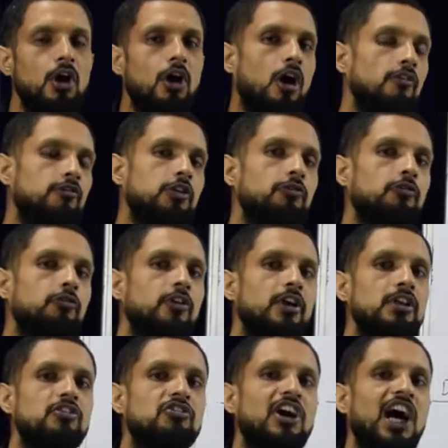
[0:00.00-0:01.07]
of
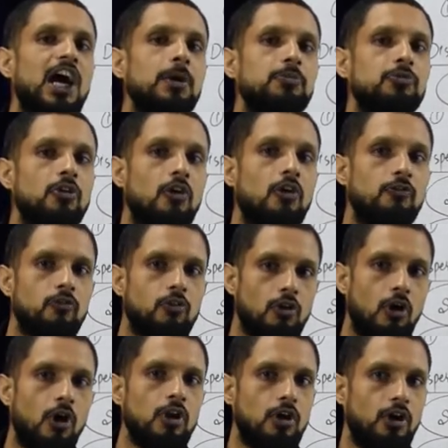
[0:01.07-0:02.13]
different types of
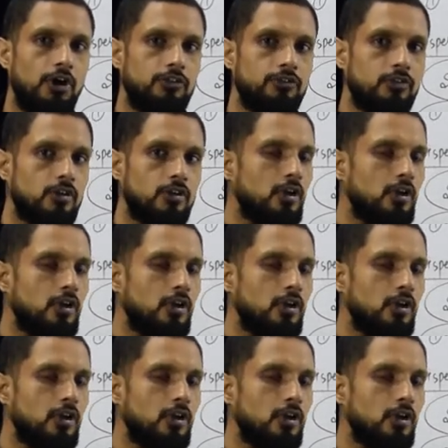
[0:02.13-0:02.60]
colloids.